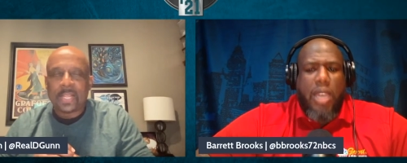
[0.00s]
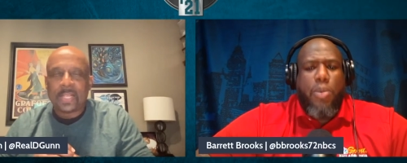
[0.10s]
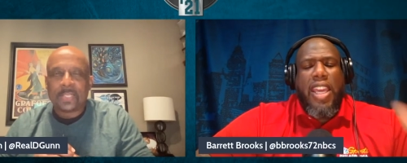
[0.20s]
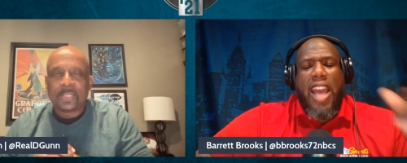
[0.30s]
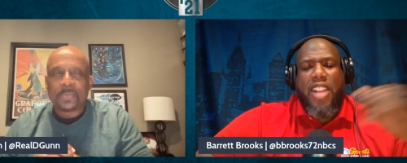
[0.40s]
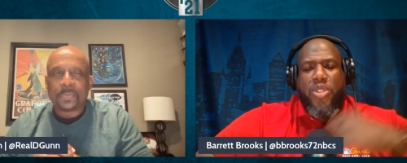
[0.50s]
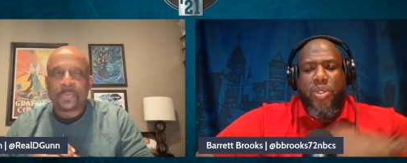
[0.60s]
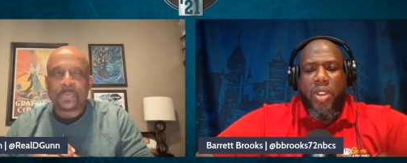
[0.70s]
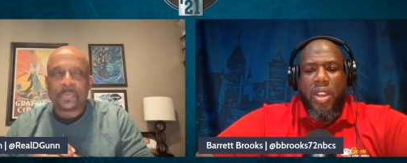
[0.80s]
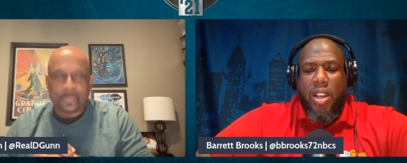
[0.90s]
Speaker 1: we got you.
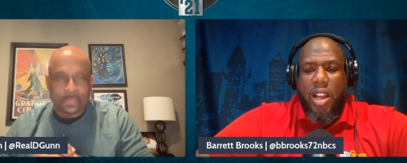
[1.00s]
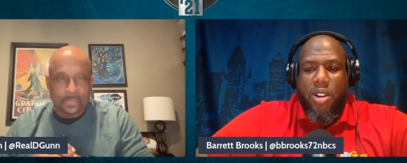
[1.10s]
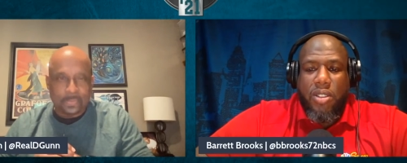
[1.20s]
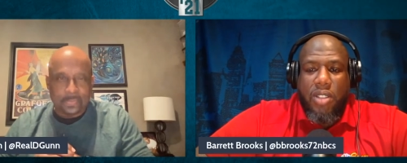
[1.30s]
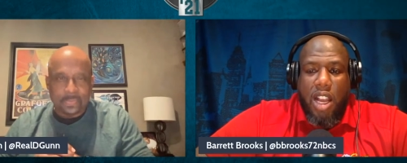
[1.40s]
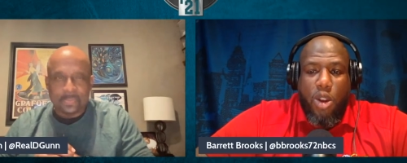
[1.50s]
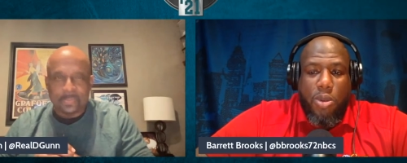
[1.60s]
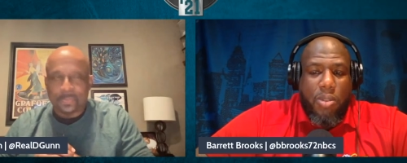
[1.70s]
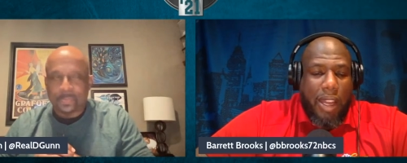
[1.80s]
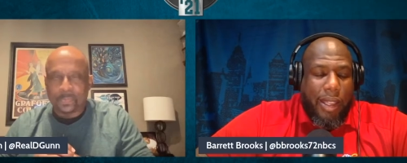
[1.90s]
Oh, I hope
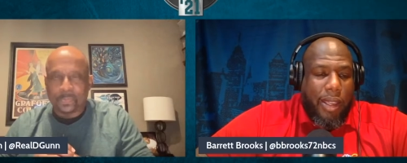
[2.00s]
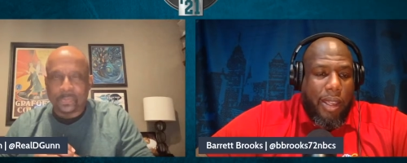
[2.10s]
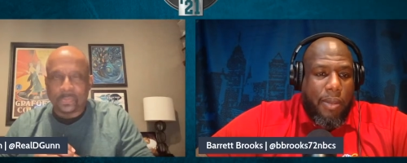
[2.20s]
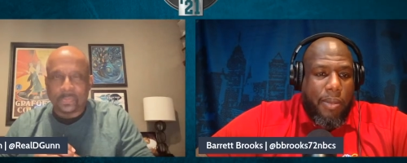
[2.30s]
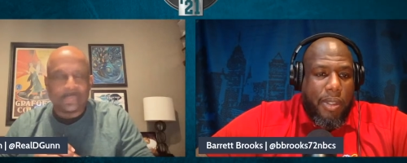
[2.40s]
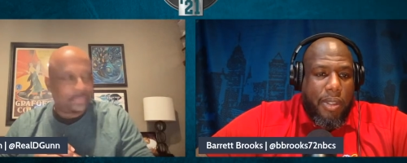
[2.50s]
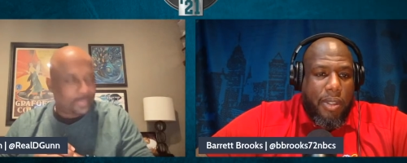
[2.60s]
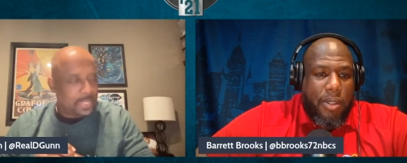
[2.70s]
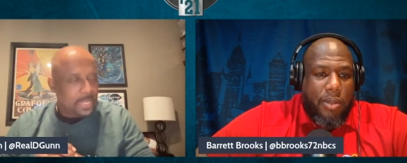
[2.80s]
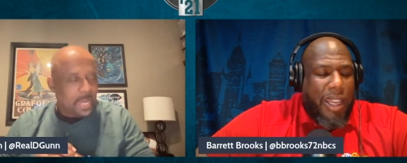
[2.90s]
somebody can get him.
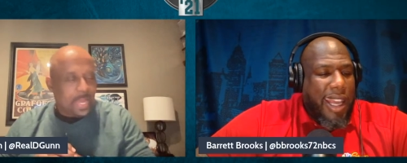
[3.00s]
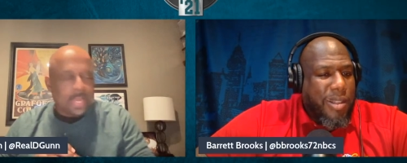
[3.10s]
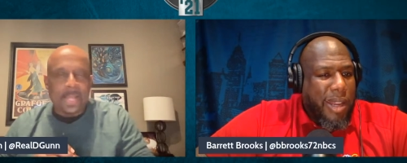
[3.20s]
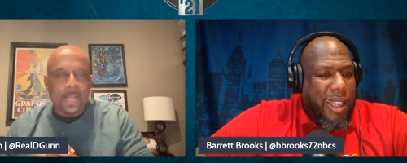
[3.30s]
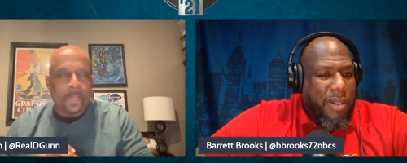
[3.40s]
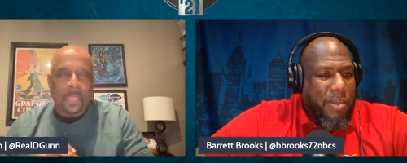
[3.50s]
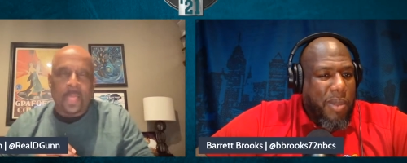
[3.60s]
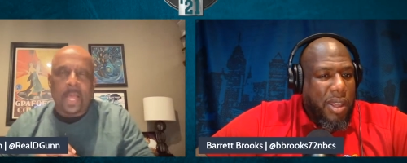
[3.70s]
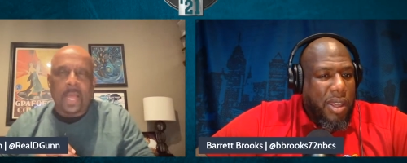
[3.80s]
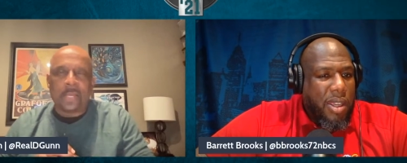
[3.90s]
We got somebody to get him?
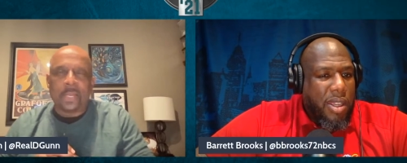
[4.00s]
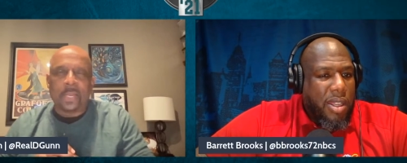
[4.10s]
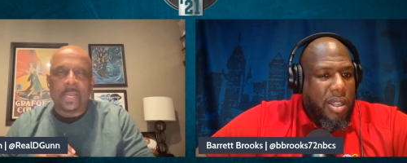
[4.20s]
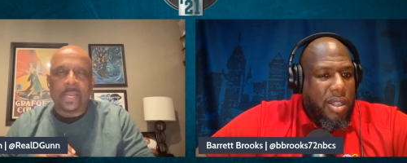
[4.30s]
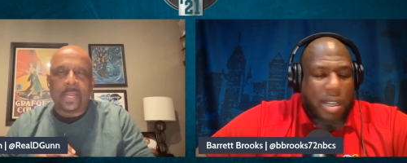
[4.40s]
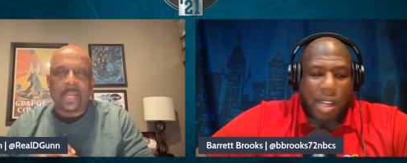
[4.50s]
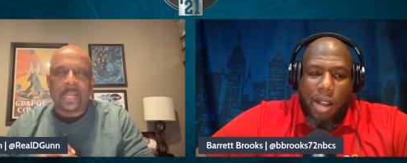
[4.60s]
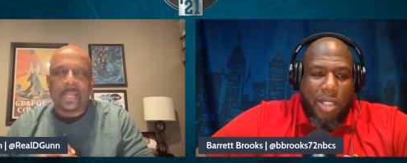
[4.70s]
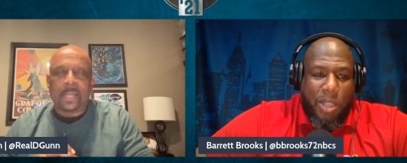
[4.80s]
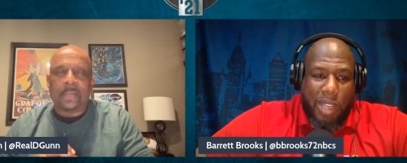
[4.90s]
Uh, I
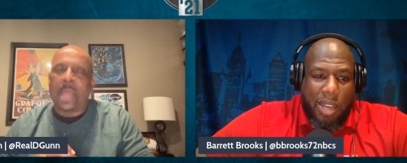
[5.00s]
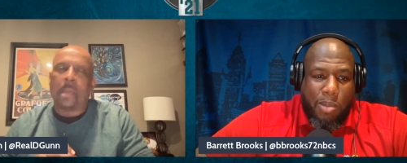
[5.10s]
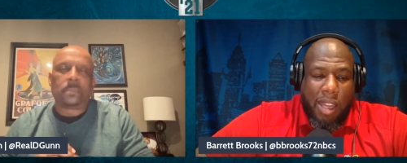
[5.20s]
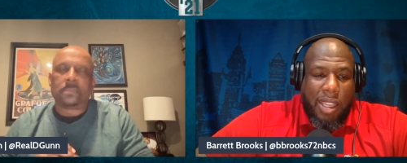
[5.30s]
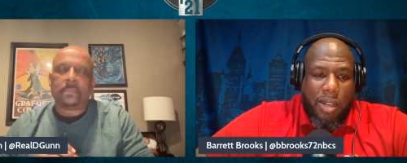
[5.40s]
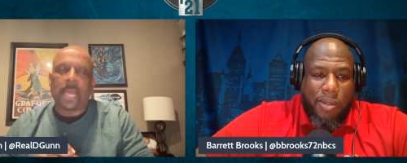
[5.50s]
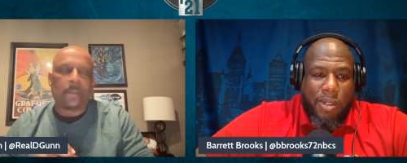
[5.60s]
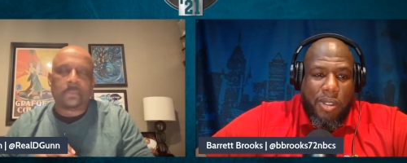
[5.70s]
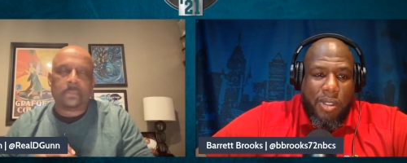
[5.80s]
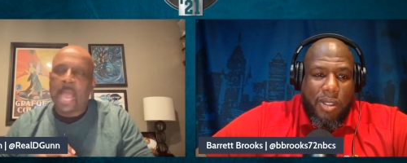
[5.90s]
don't think we got anybody to get him.
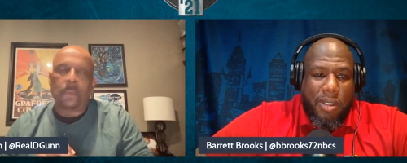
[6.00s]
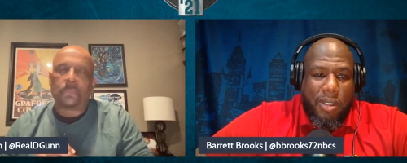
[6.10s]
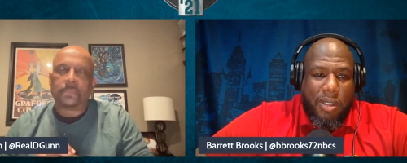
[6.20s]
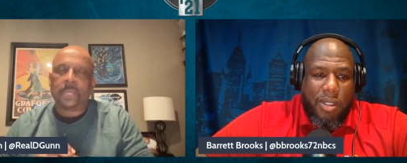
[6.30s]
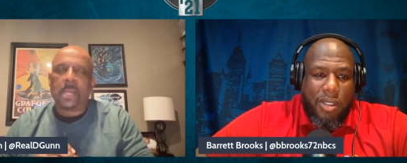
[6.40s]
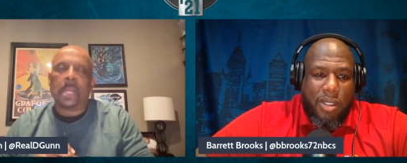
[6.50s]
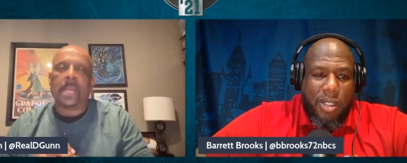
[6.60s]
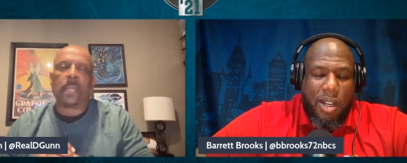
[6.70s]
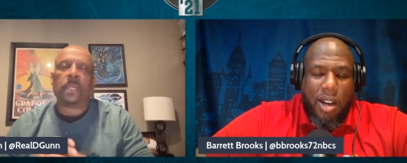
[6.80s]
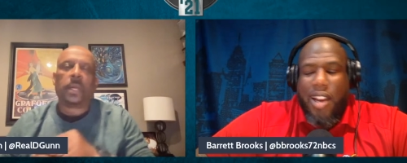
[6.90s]
Speaker 2: Yeah.
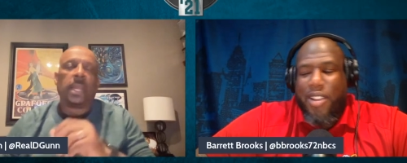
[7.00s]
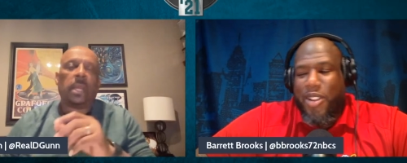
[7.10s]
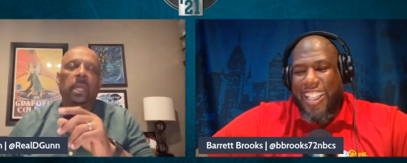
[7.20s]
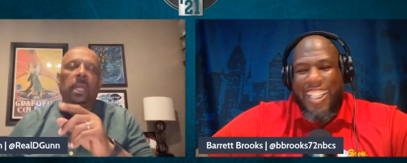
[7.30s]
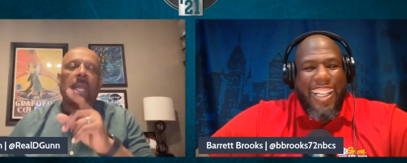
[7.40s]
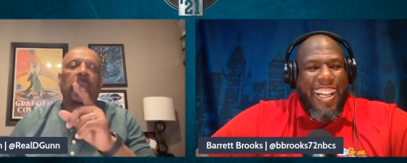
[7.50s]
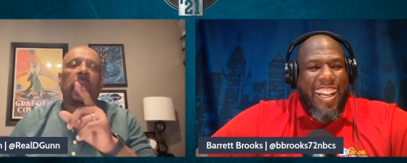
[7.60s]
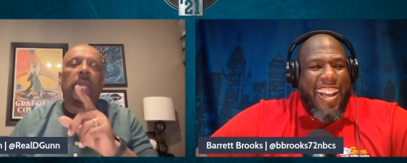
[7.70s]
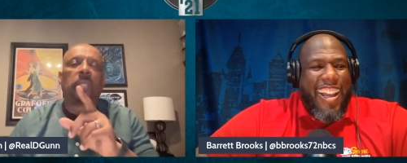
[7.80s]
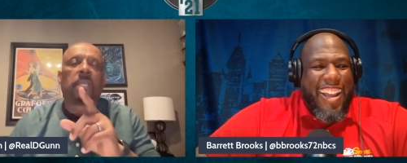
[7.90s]
right.
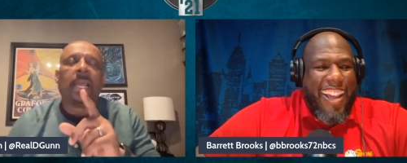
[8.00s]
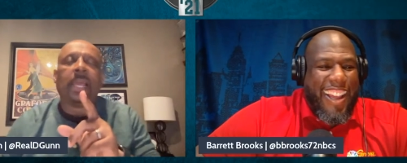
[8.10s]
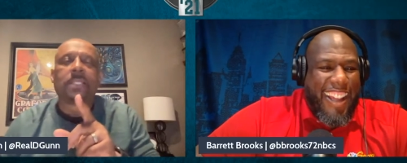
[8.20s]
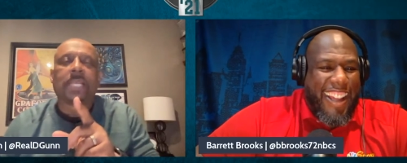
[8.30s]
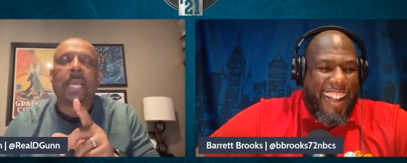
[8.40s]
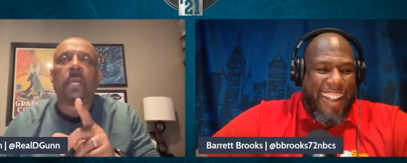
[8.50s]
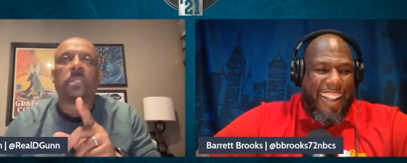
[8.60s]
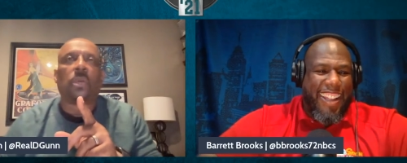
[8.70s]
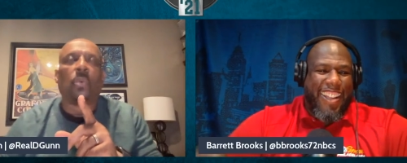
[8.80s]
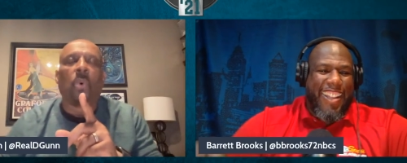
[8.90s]
here's, here's,
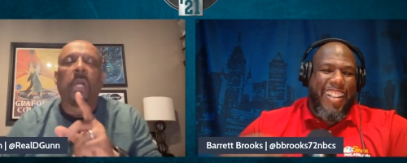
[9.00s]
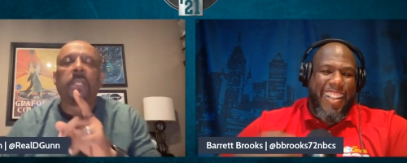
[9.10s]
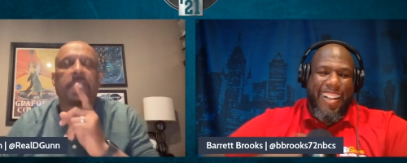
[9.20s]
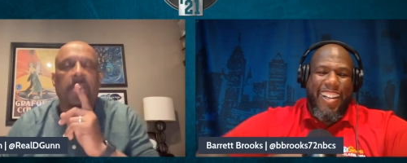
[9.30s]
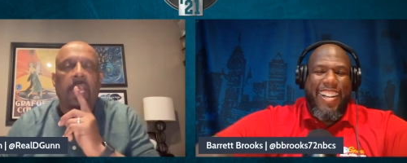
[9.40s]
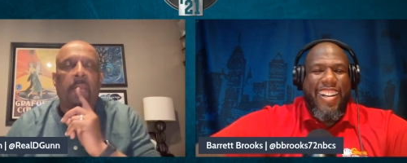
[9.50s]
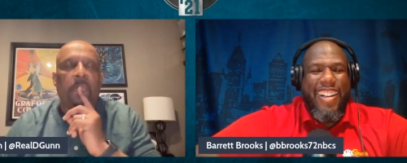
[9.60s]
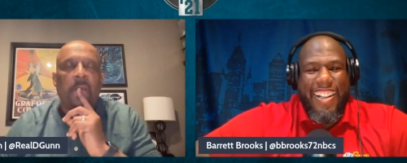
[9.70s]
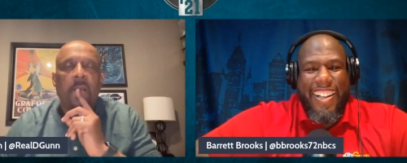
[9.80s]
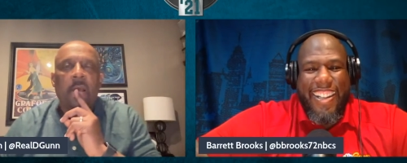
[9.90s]
here's the one
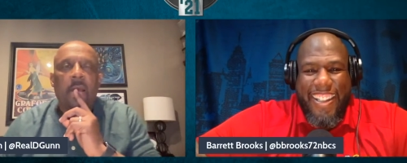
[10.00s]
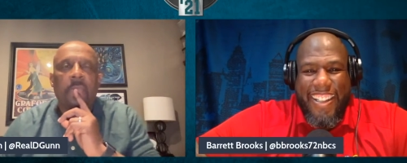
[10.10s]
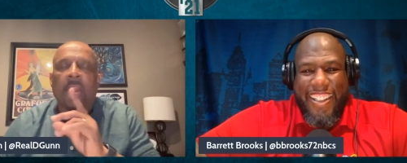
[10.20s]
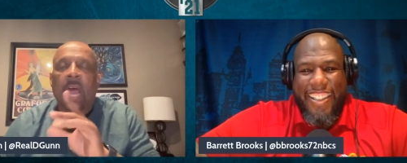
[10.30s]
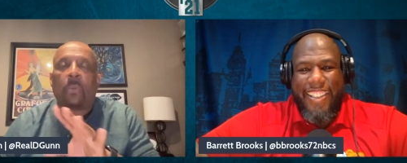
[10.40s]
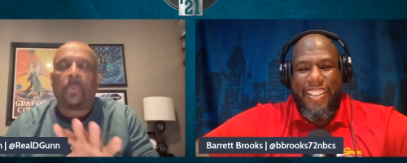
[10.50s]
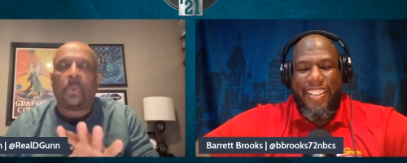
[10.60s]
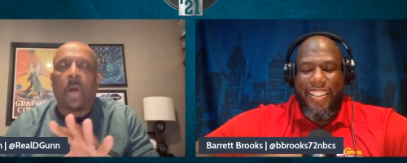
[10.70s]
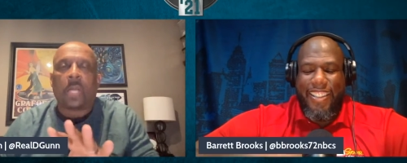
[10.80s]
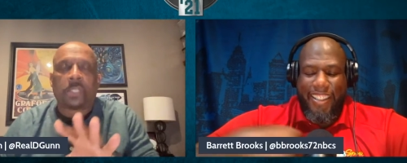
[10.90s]
team that I will be
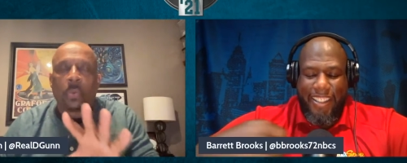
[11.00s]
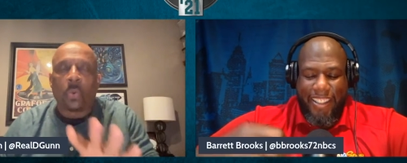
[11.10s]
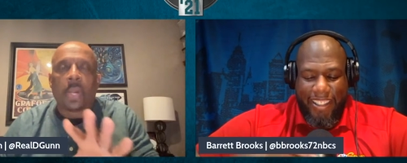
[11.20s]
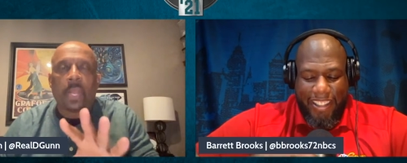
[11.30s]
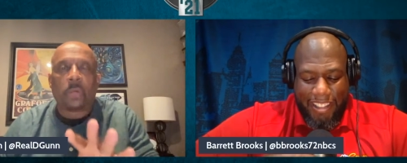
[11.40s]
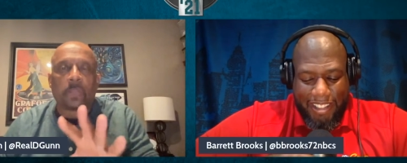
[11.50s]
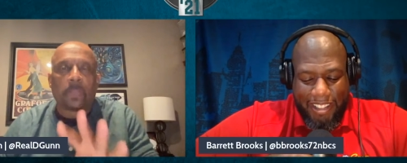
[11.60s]
watching. The one Eagles